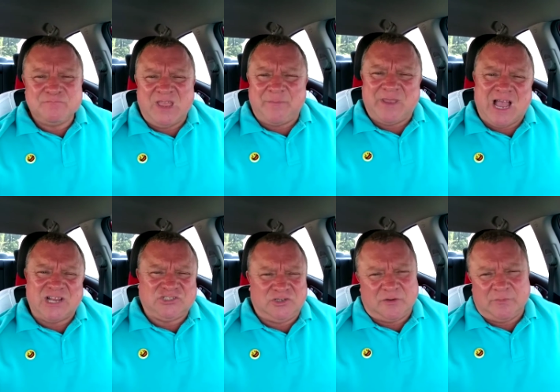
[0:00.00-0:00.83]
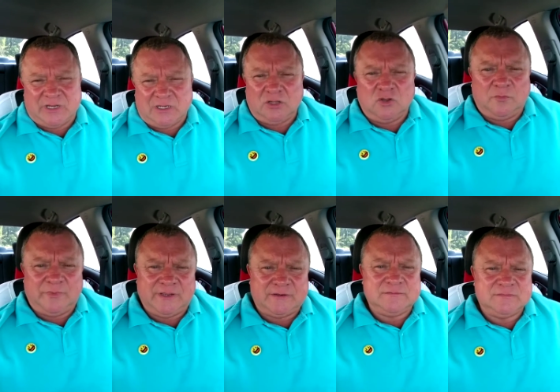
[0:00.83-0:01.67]
maybe I should have been a little
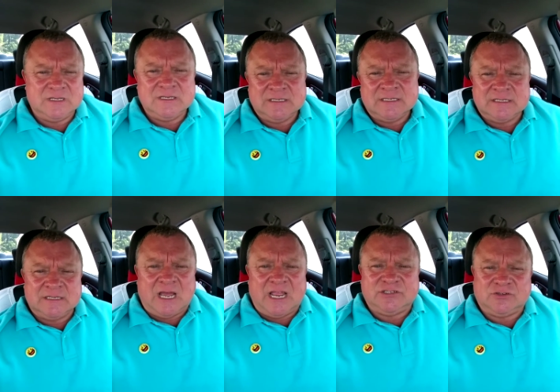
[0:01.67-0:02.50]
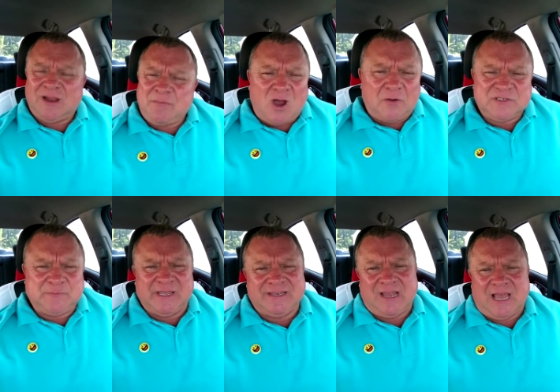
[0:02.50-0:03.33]
bit nicer. I've always
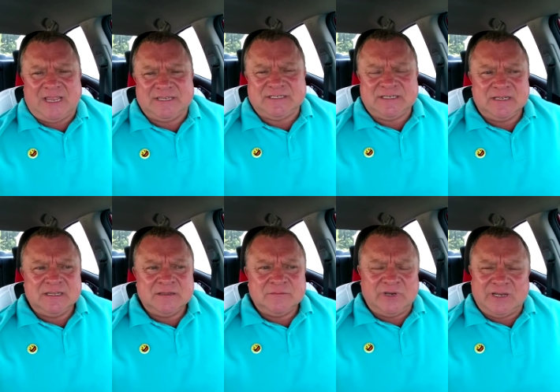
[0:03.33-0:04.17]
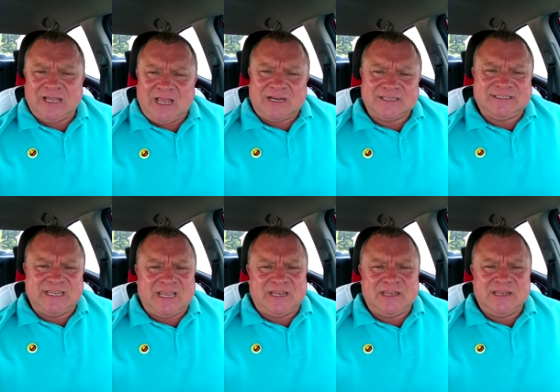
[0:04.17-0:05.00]
been nice, but like I
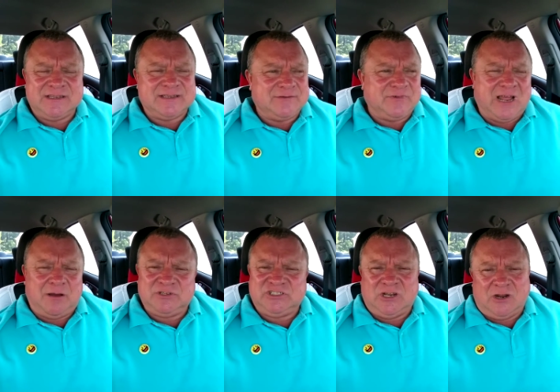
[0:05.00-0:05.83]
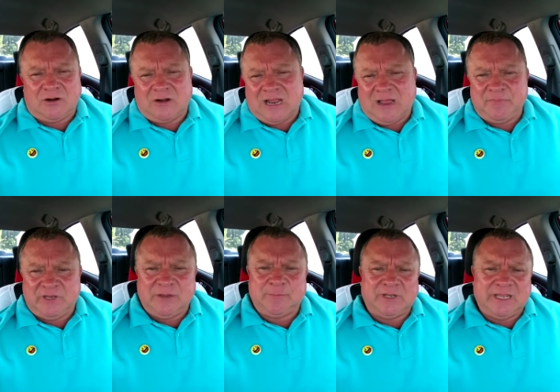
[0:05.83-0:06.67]
said, when I was younger, I
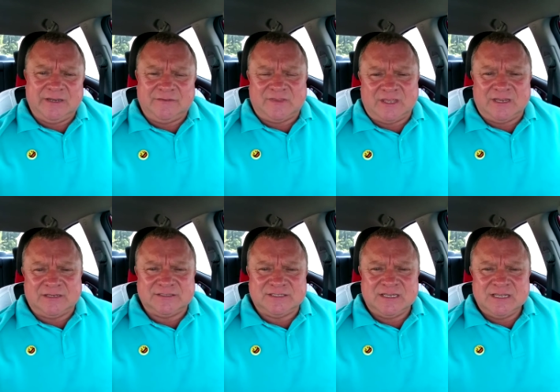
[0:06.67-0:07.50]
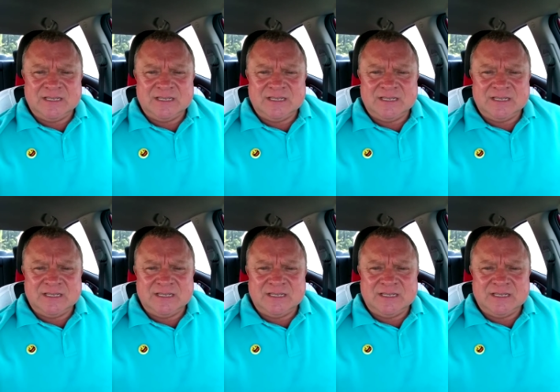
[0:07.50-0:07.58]
manipulated things,